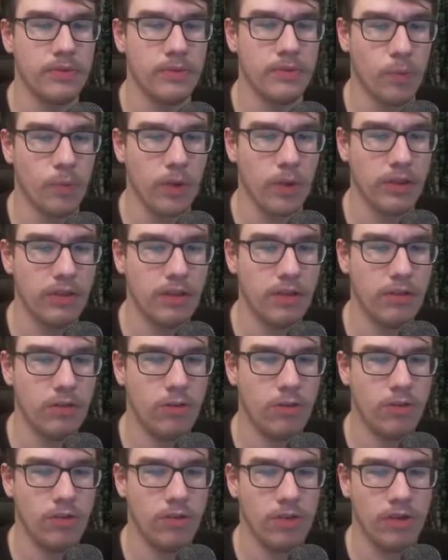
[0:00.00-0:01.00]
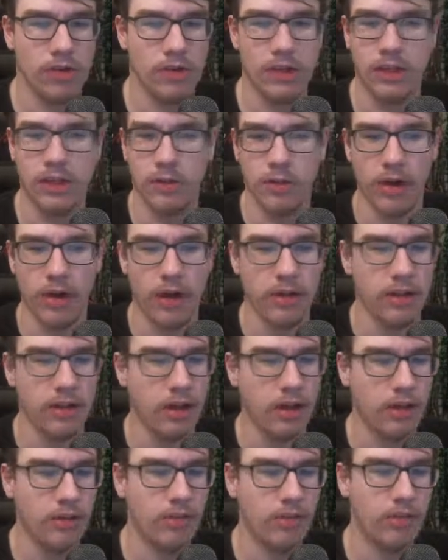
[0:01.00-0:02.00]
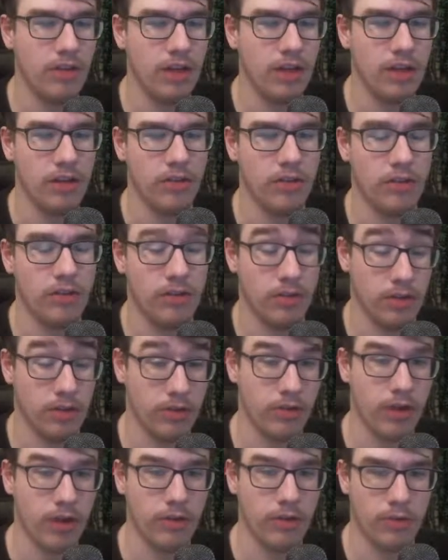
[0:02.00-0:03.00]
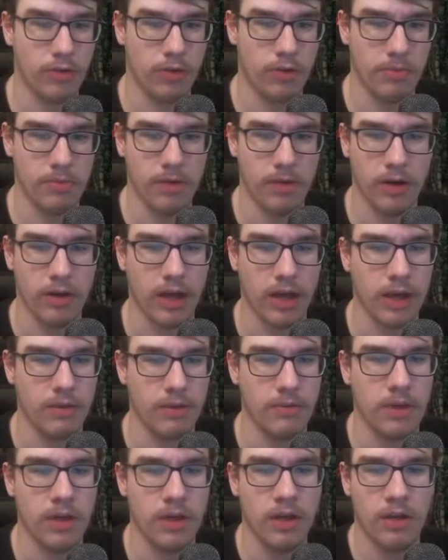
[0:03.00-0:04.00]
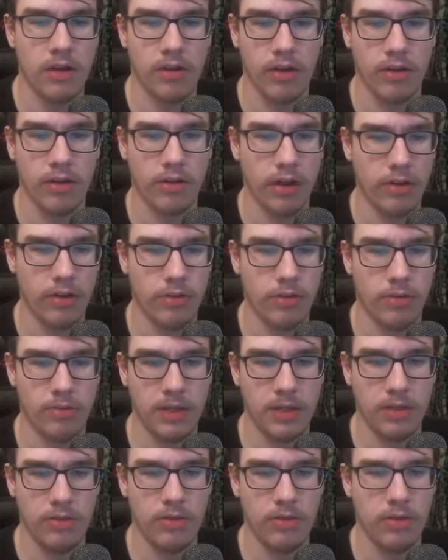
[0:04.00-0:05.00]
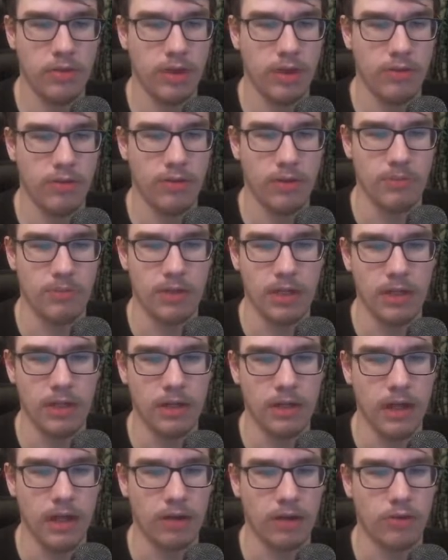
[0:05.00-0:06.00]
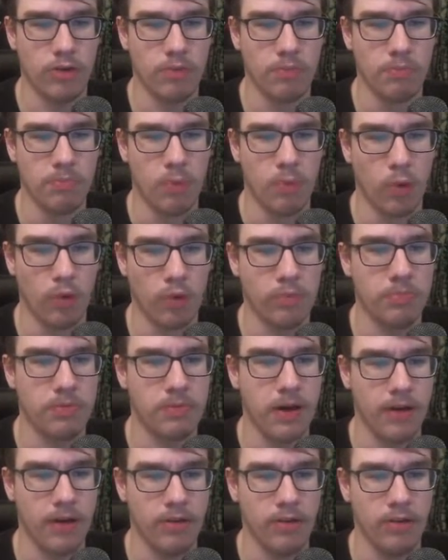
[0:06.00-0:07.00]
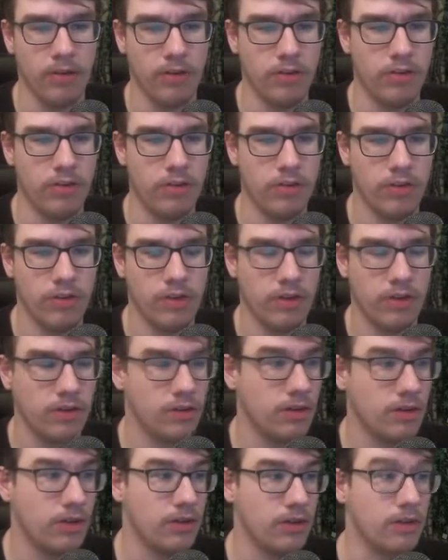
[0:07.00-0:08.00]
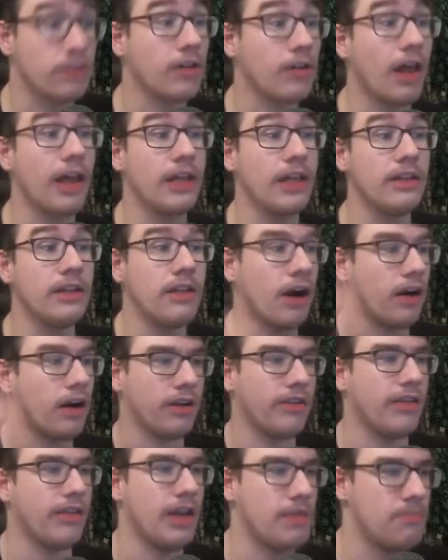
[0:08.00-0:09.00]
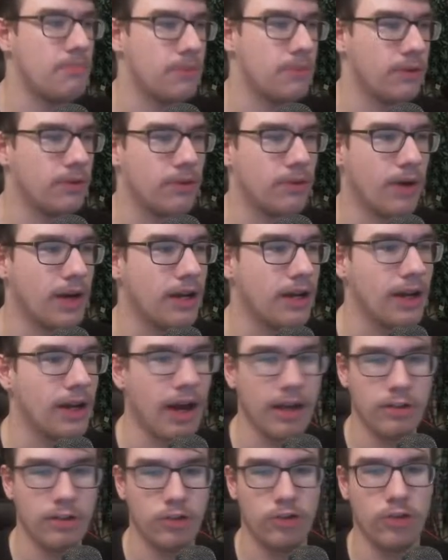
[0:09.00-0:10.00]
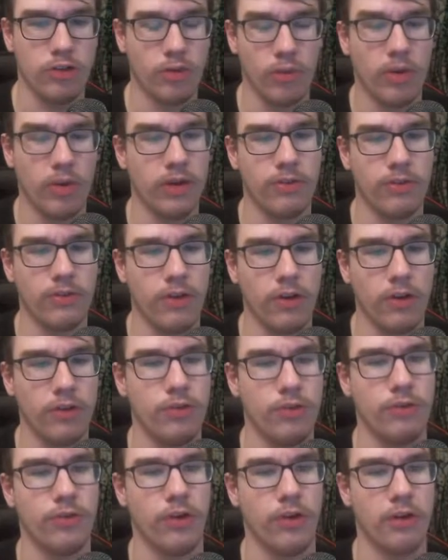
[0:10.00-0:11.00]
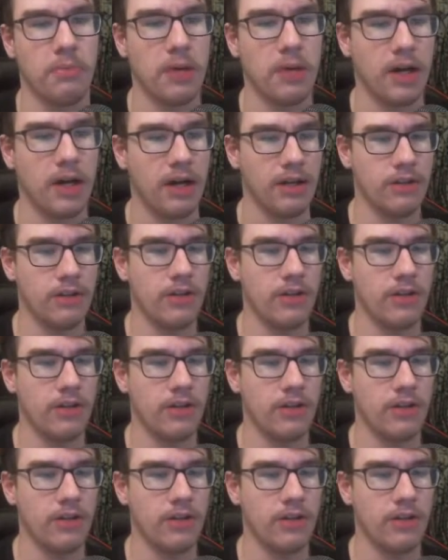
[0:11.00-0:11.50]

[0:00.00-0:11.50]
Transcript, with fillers: what this little guy does is, aside from, okay, aside from these two giving me extra board presence, they're like duct tape, right? I just don't want to fall too far behind.